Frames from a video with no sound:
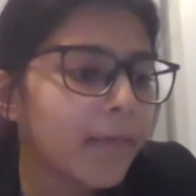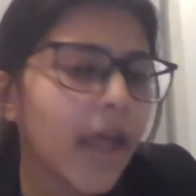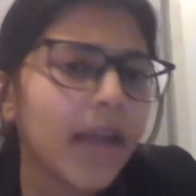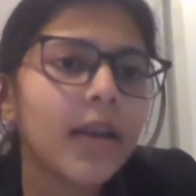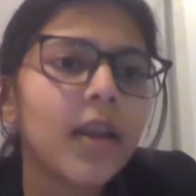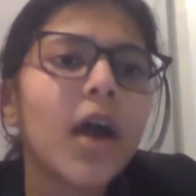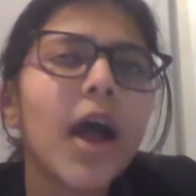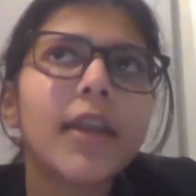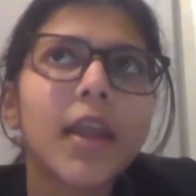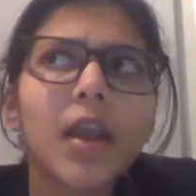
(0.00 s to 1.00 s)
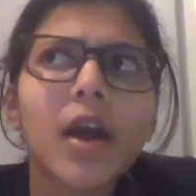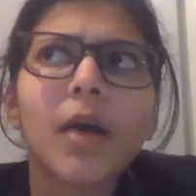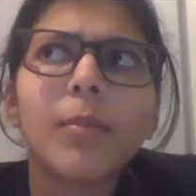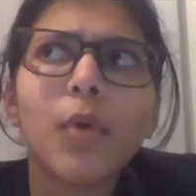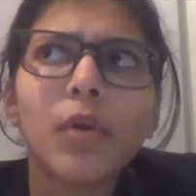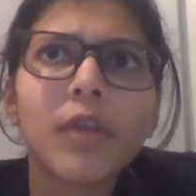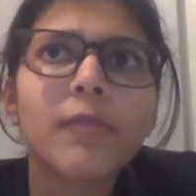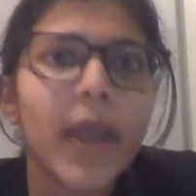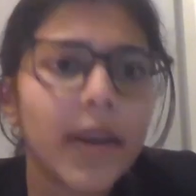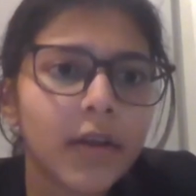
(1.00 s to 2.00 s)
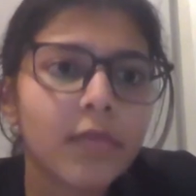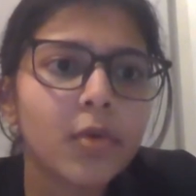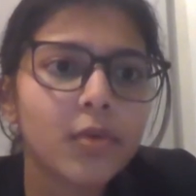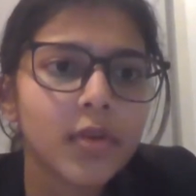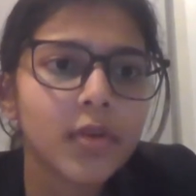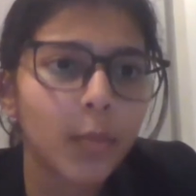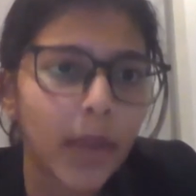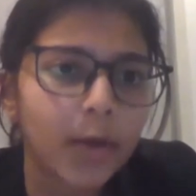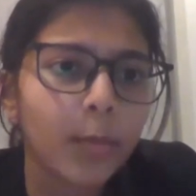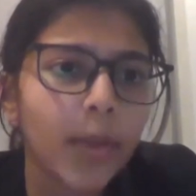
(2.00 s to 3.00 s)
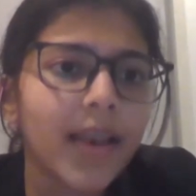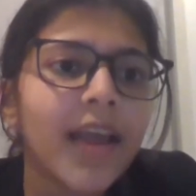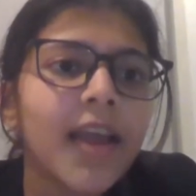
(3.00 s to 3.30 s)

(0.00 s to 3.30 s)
And I think both of my interviews went well,